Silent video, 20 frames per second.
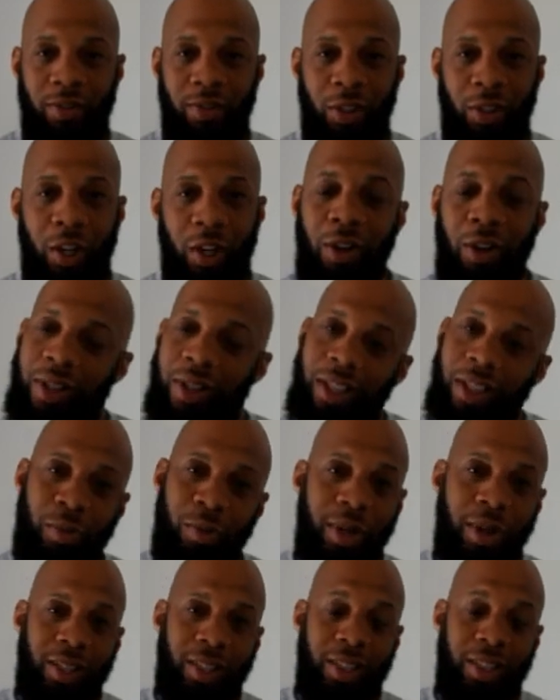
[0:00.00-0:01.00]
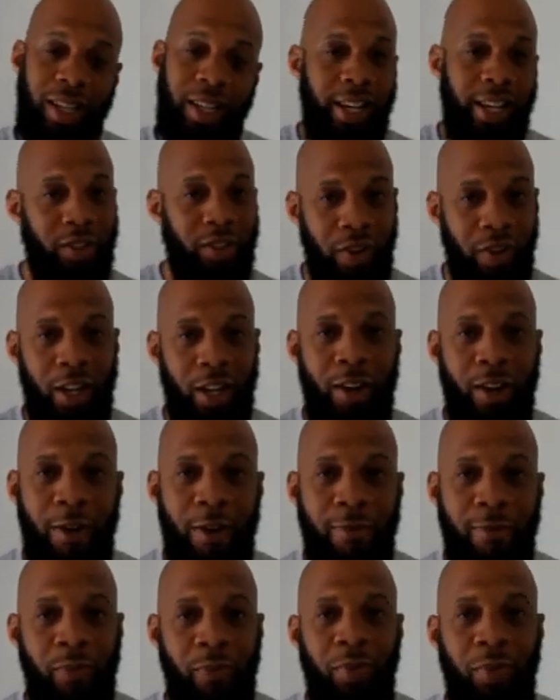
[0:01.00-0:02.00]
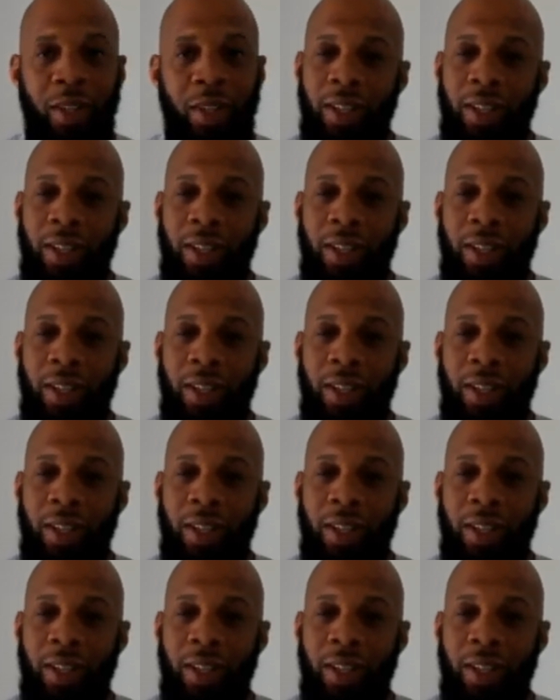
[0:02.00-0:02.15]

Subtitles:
you know, this has been today's video.